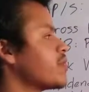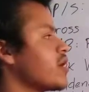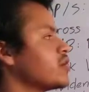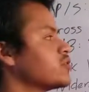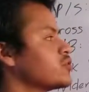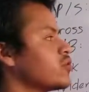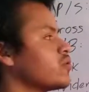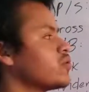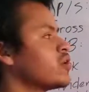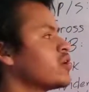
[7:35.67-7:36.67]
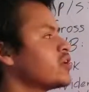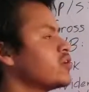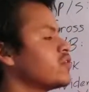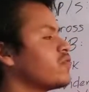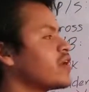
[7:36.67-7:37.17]
And so you
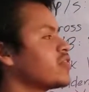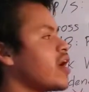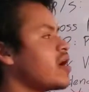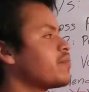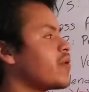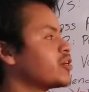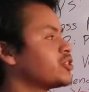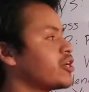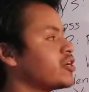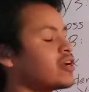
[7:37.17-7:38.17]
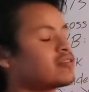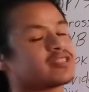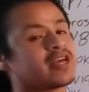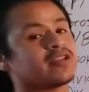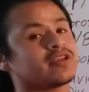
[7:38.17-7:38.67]
divide that by shares
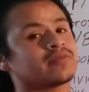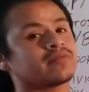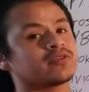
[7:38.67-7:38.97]
outstanding.